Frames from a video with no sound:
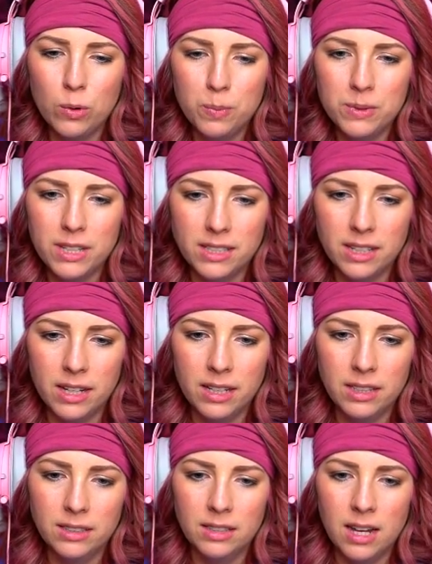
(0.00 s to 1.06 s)
Oops, that's not it.
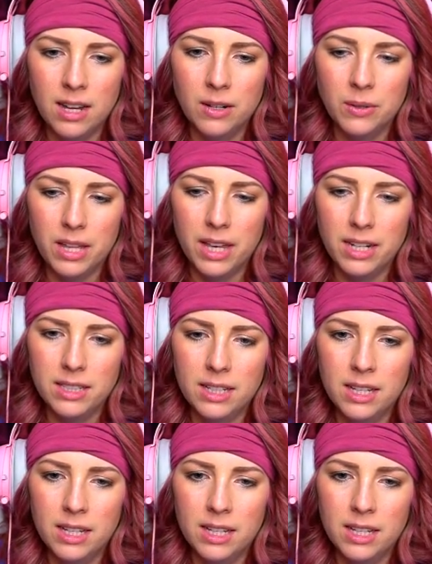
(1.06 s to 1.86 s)
I don't know what that is.